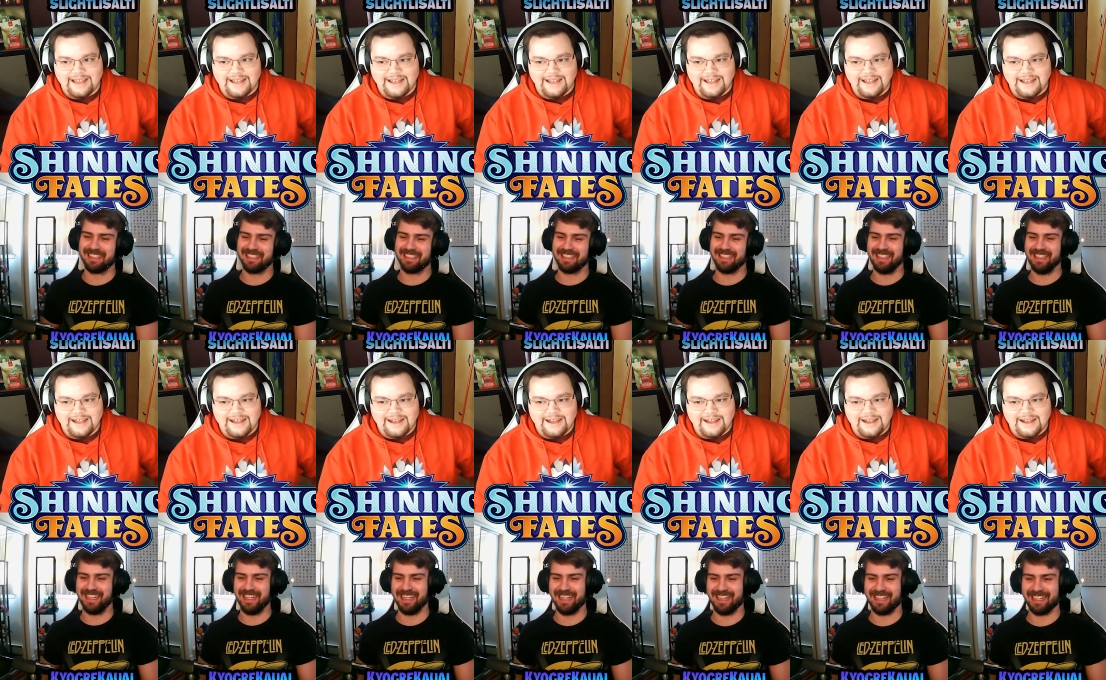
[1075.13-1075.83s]

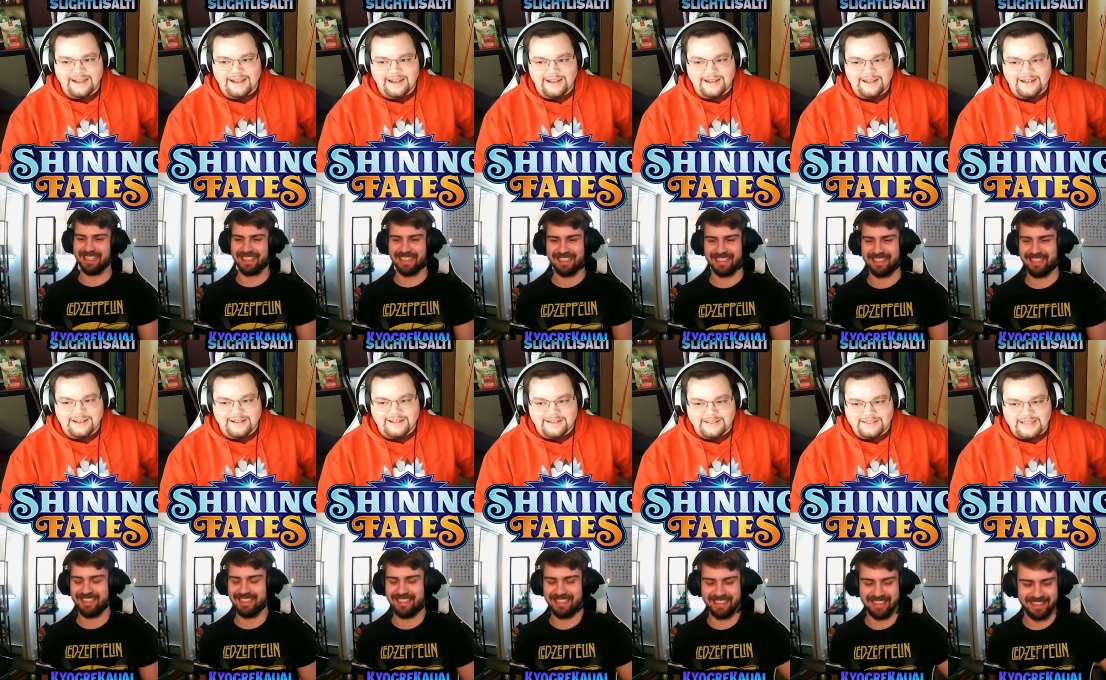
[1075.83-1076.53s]
Speaker 1: Yeah.
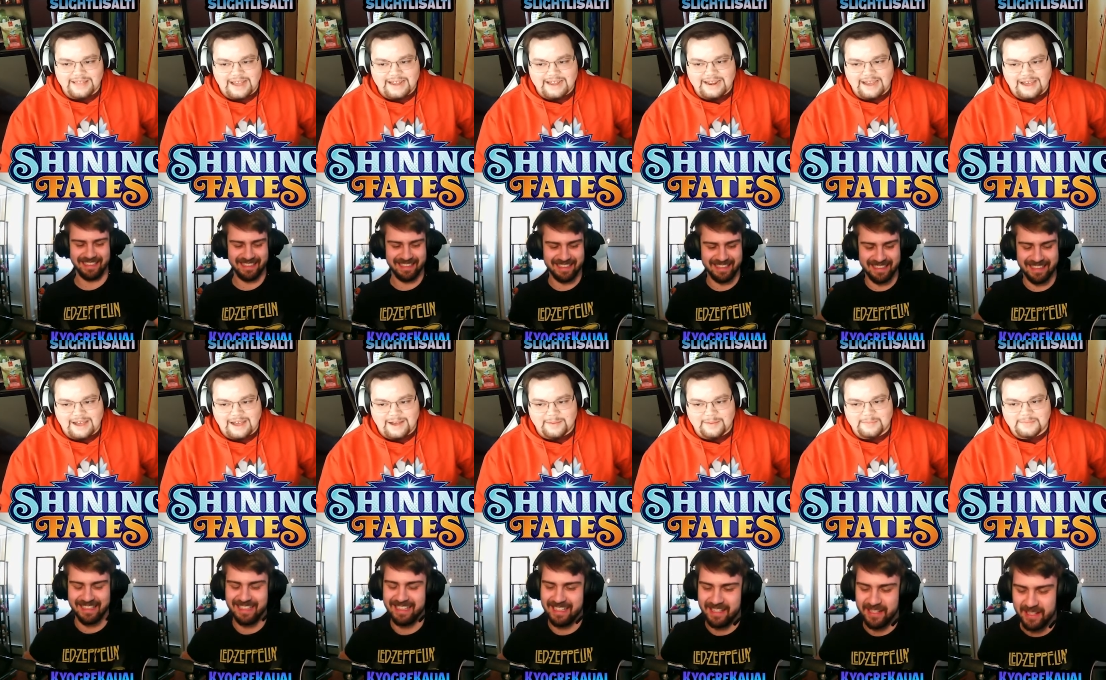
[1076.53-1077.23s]
That
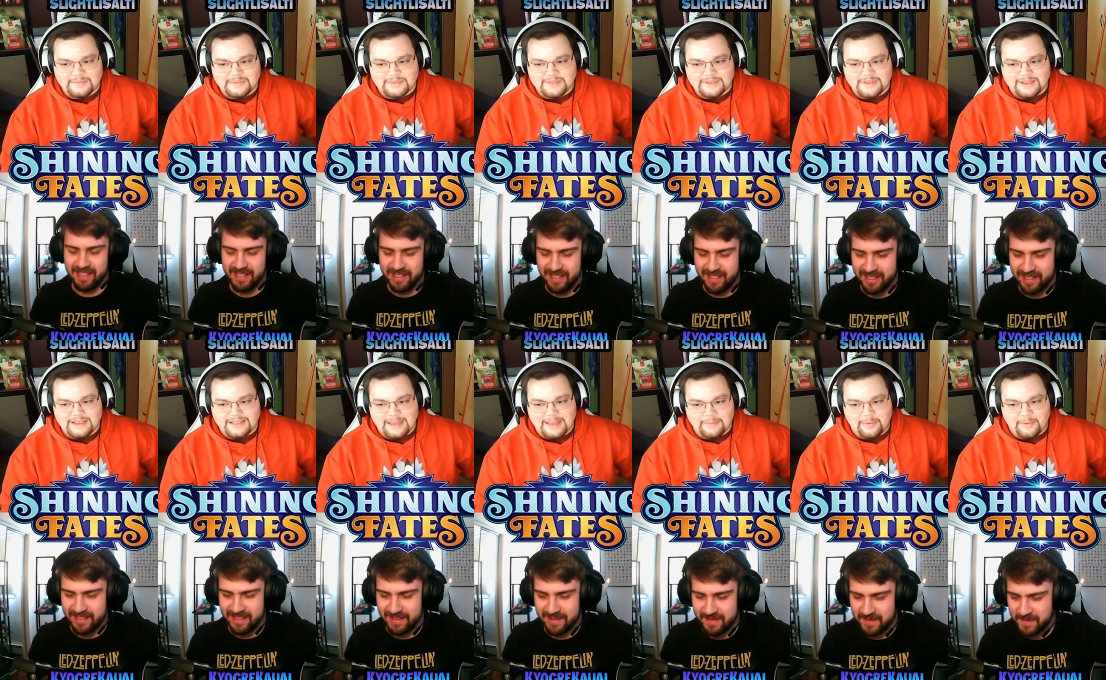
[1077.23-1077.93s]
um
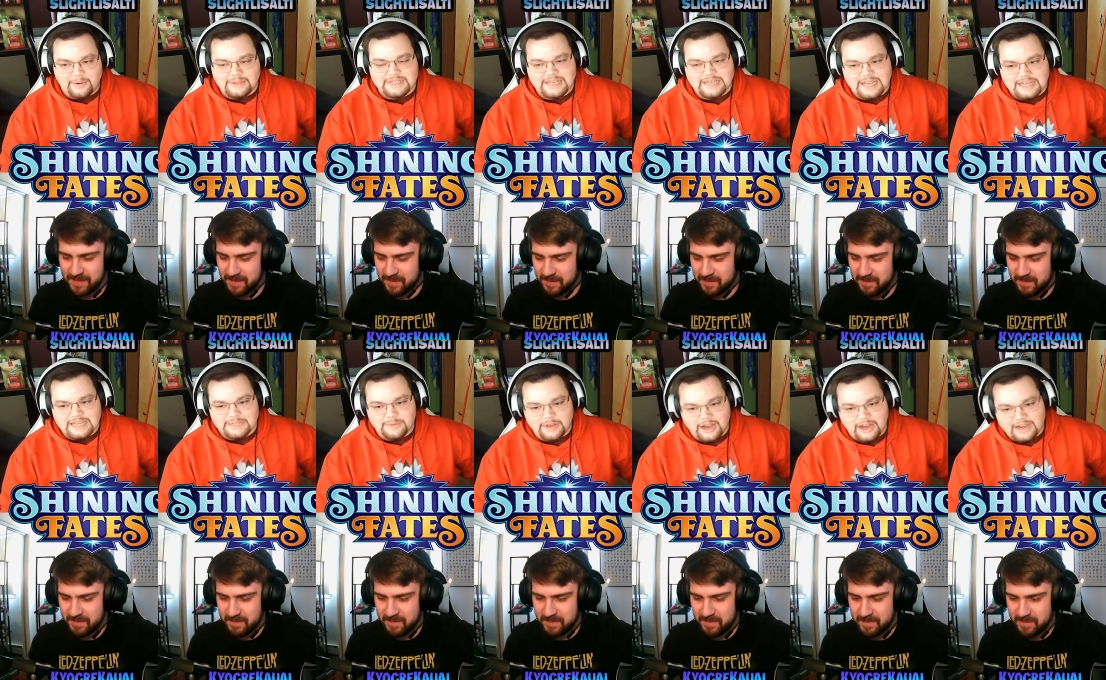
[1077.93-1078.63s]
that Polteageist
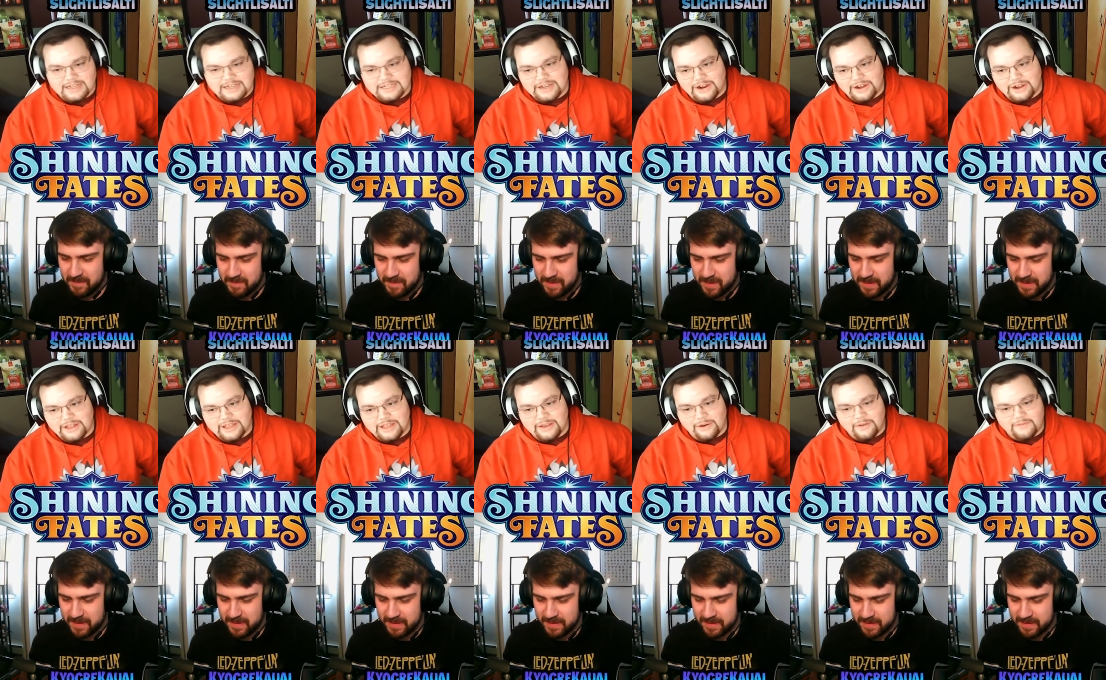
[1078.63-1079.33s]
we got is currently
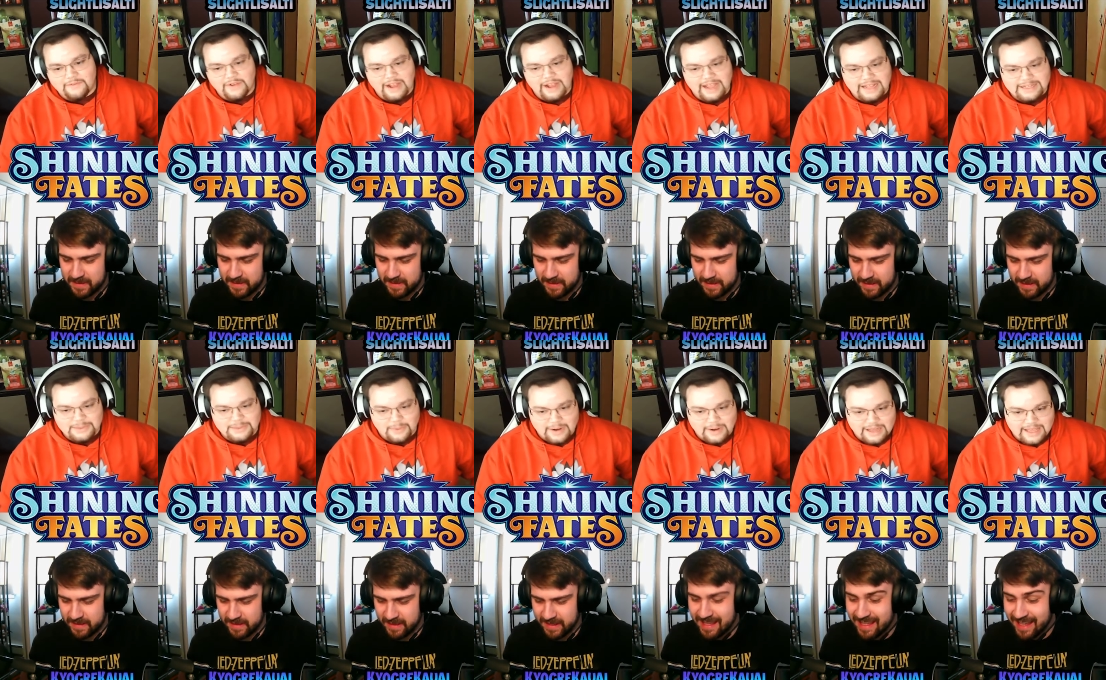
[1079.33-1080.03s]
going for
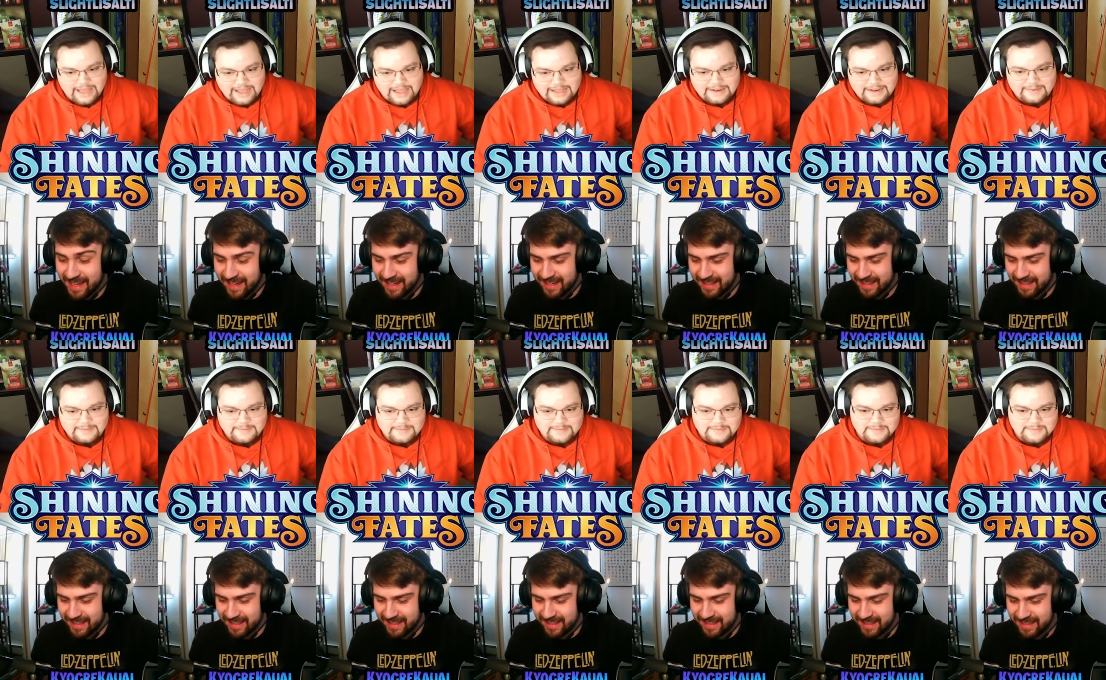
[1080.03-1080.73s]
820. Yeah.
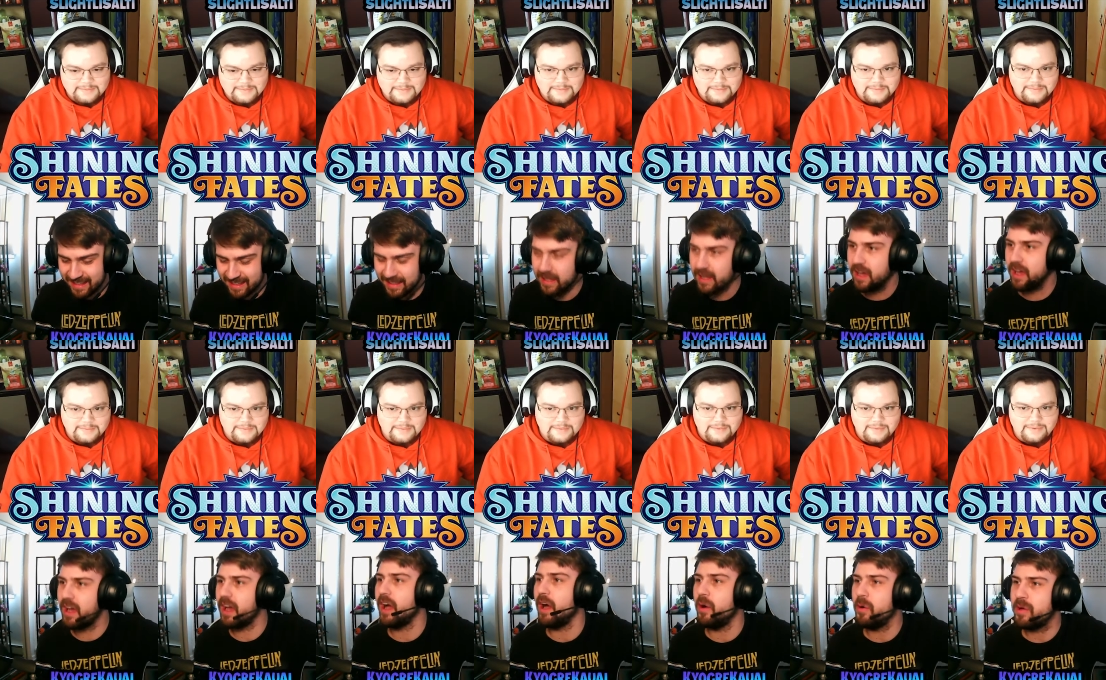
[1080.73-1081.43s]

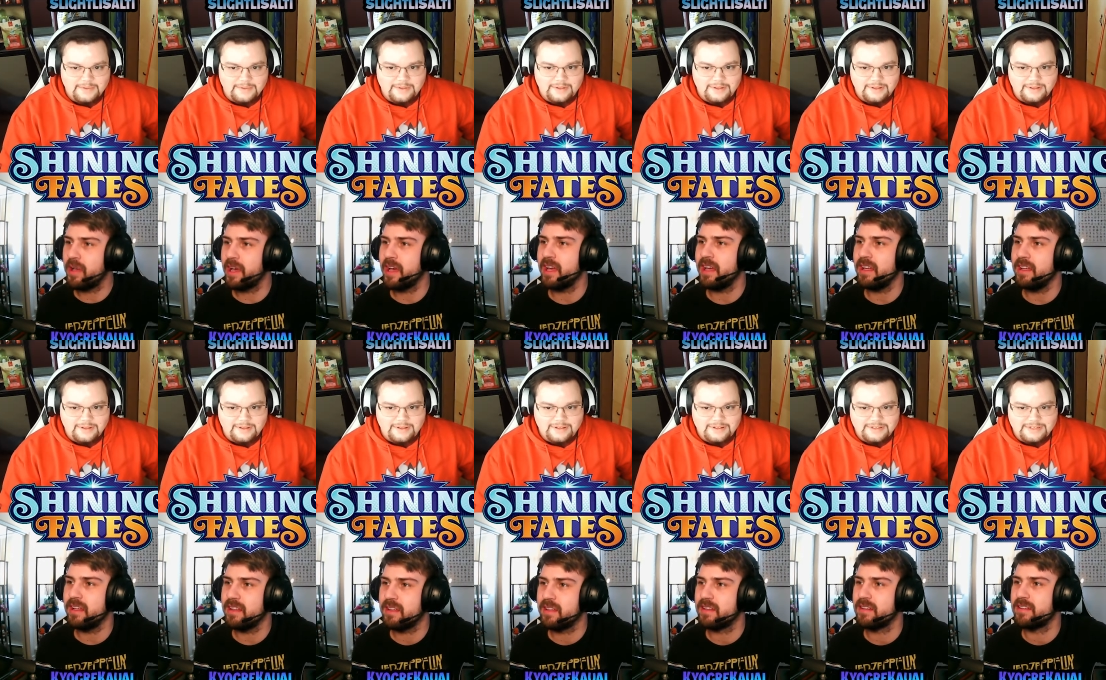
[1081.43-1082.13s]
Okay.
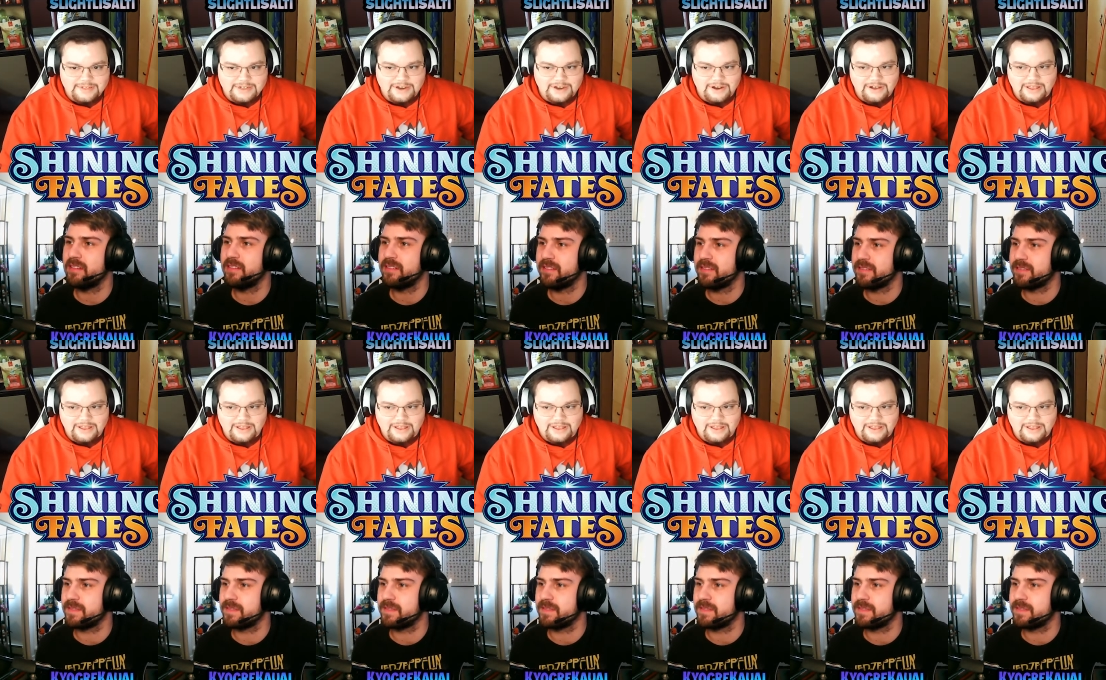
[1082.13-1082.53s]
Currently